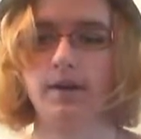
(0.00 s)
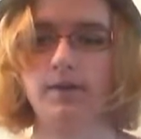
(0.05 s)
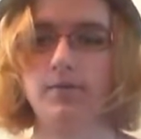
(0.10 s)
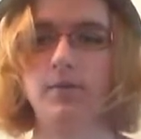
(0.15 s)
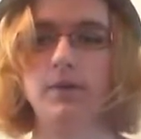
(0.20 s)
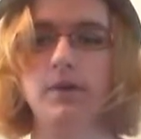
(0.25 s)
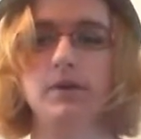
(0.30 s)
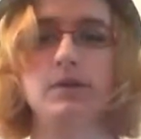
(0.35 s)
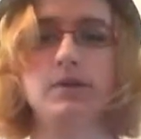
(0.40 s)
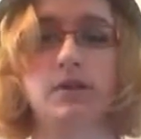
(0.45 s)

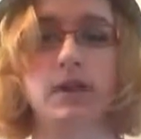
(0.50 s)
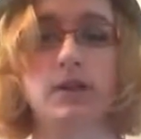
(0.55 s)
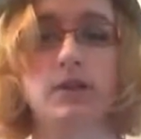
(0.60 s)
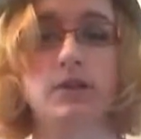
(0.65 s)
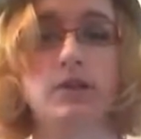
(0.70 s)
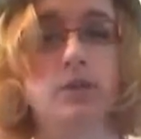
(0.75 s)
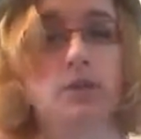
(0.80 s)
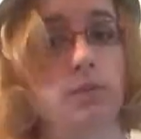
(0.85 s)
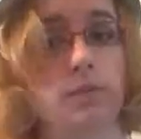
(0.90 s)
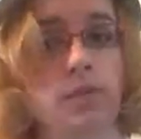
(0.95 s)
what
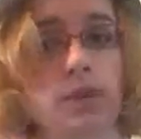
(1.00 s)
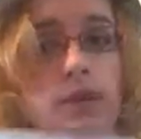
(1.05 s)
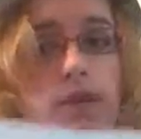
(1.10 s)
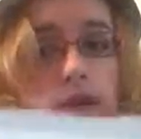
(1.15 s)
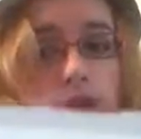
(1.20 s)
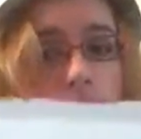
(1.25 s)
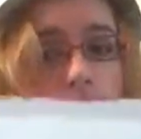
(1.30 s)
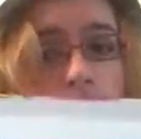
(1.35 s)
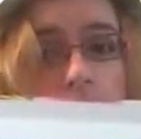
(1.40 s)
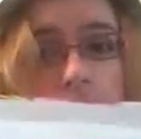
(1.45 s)
direction we're
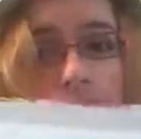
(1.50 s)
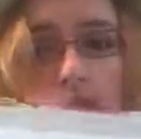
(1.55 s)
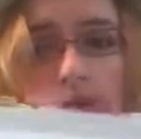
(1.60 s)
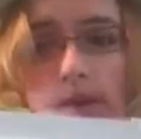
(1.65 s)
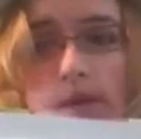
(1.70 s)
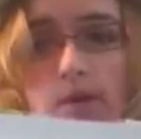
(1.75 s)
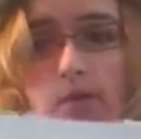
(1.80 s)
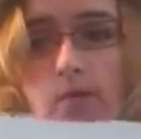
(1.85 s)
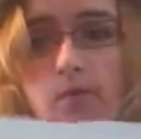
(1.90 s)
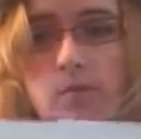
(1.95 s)
planning on
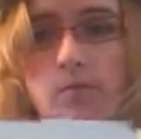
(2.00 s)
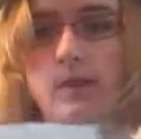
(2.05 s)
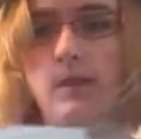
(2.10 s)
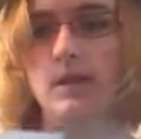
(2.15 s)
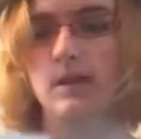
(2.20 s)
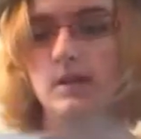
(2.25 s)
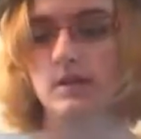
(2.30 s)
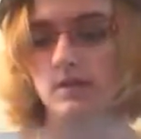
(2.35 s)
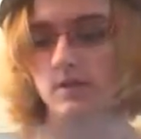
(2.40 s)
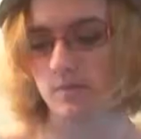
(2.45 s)
going when we
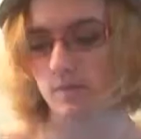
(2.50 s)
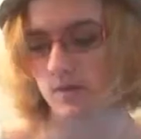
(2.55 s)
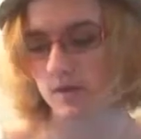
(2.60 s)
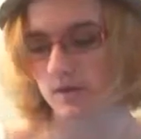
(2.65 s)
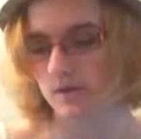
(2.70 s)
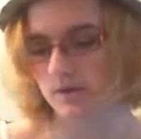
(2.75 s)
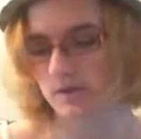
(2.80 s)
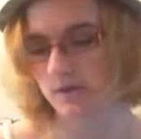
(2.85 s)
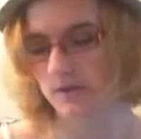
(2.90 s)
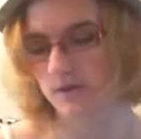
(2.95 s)
get into the
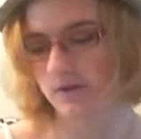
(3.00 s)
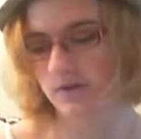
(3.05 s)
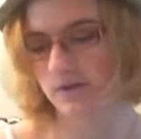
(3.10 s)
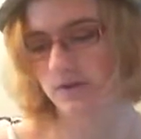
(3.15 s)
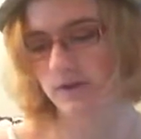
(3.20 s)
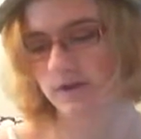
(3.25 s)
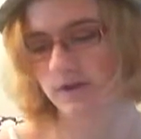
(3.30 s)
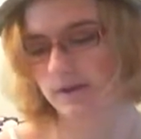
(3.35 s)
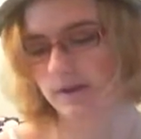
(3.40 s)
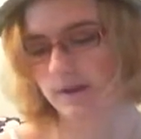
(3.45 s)
park, so we
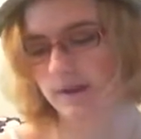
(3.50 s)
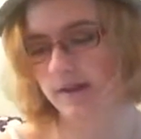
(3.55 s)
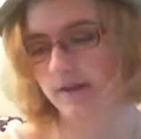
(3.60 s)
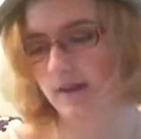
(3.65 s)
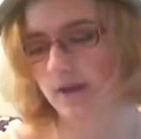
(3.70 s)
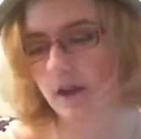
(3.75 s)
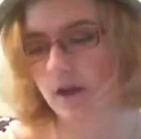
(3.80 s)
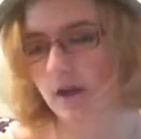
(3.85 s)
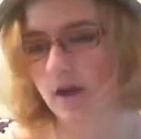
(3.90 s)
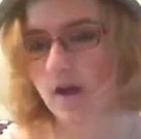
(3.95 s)
don't go
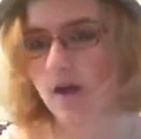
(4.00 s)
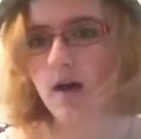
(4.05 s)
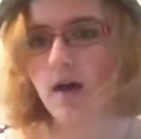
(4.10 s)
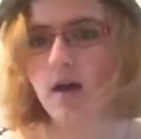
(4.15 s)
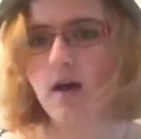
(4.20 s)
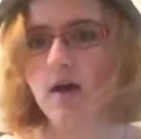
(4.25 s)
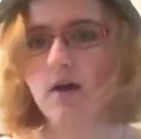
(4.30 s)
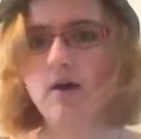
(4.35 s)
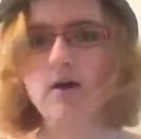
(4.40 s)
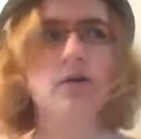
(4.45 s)
like,
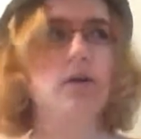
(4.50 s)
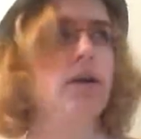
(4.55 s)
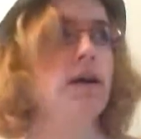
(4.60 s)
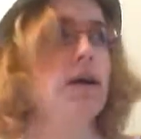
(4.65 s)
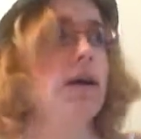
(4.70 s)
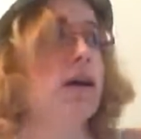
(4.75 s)
oh,